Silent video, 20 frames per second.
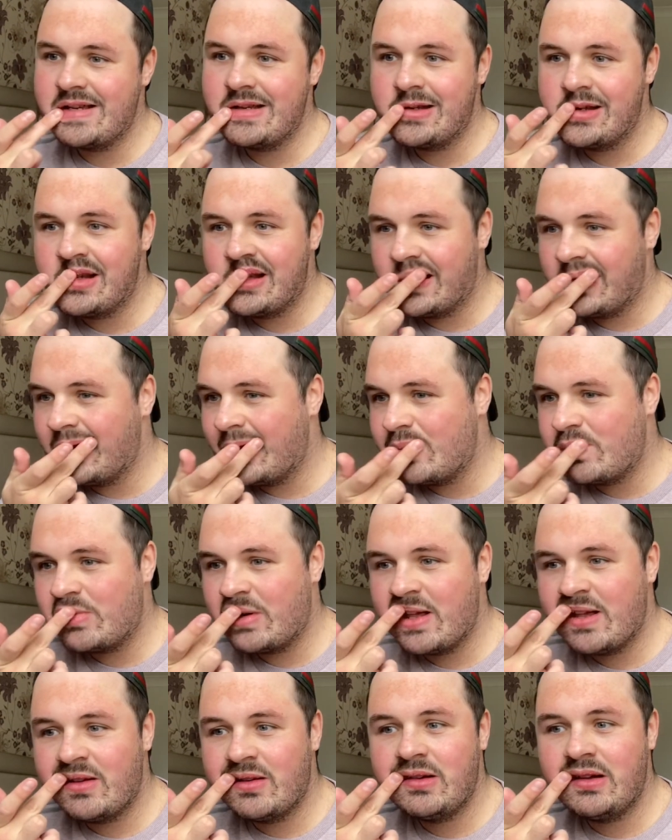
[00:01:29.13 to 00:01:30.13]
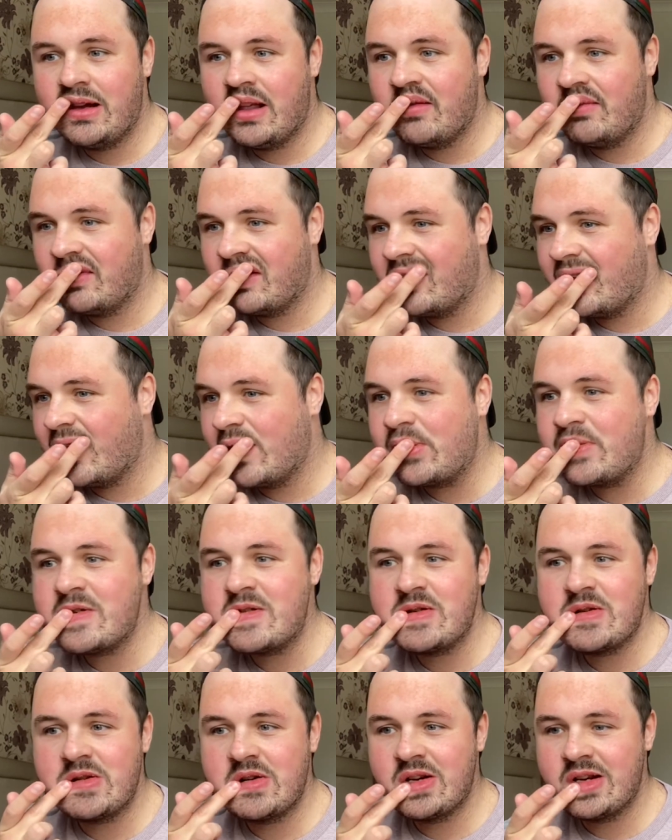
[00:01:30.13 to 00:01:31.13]
your lipstick
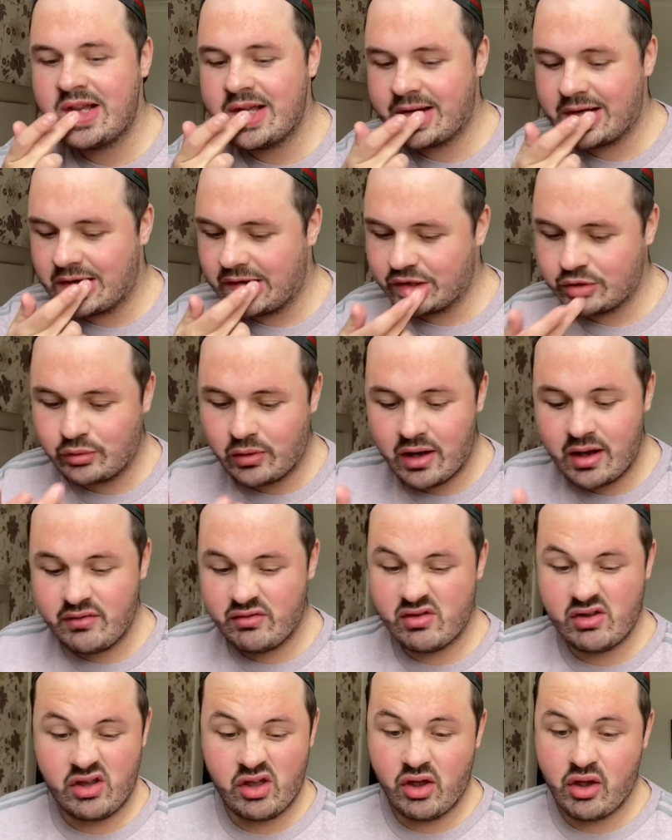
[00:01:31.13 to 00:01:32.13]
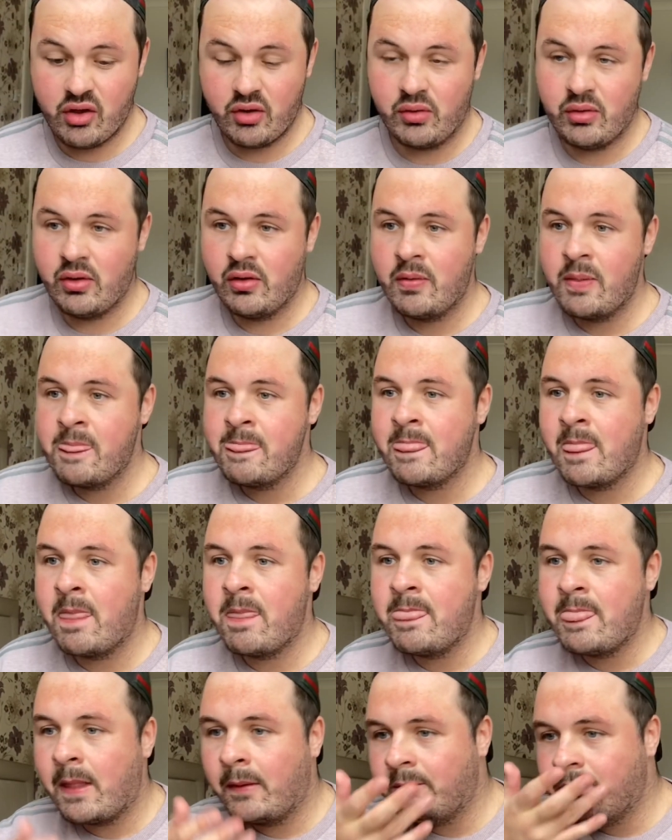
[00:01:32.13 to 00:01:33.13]
or lip gloss or whatever you,
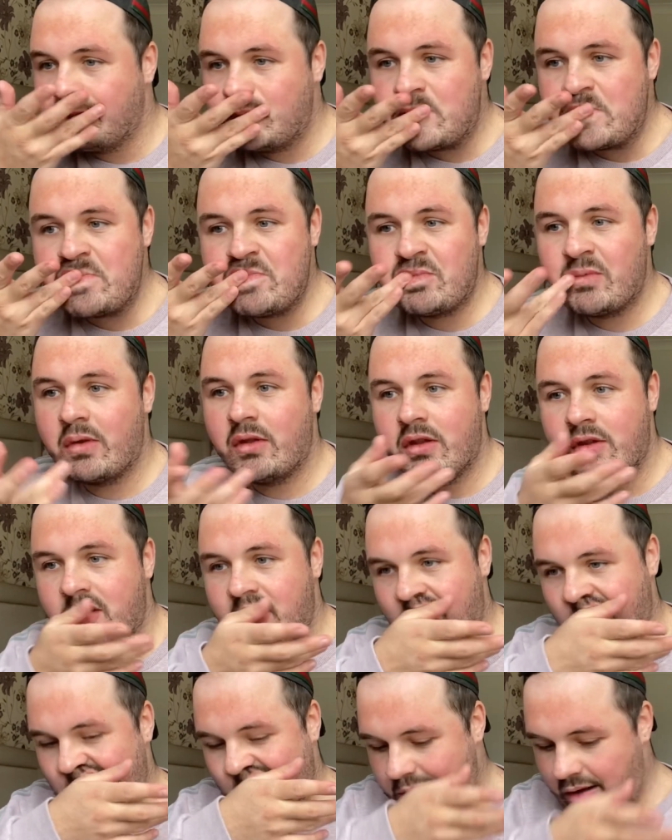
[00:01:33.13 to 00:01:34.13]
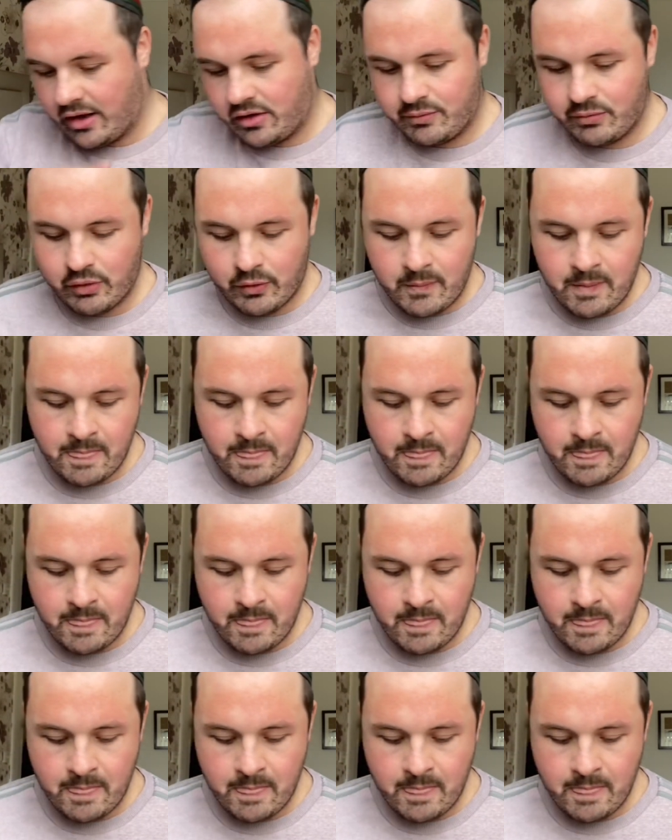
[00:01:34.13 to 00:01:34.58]
and this is actually edible.